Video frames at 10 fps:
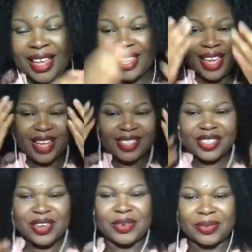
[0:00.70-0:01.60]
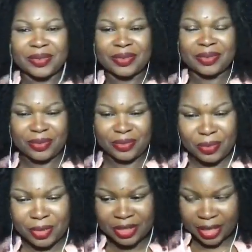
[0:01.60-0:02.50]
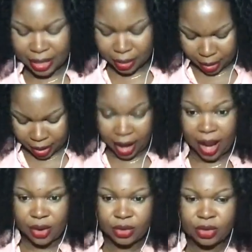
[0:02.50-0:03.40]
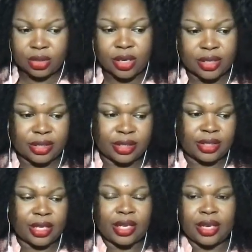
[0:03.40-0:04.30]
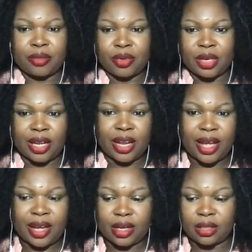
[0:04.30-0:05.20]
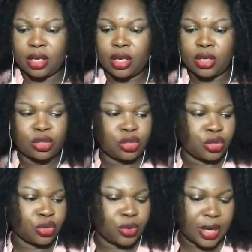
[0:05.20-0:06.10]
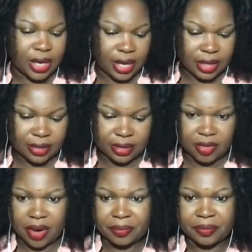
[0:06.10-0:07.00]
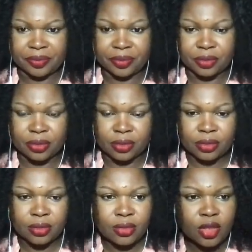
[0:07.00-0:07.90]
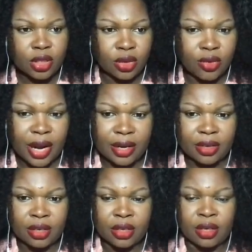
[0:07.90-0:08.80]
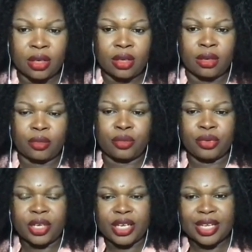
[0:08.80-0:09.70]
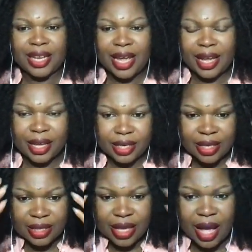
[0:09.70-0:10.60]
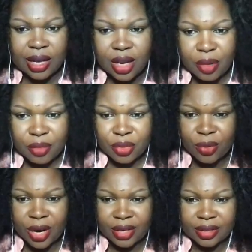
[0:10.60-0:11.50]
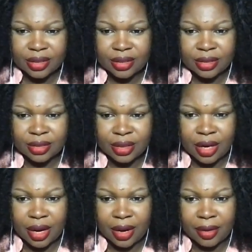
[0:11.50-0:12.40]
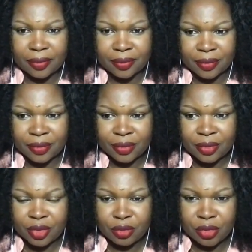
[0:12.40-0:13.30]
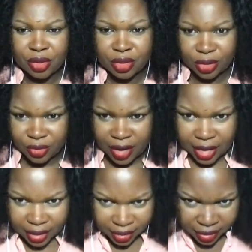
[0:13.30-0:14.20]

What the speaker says: Yeah, so we'll be talking about how to consistently book client through Instagram. All right, booking client is our number one um module, right?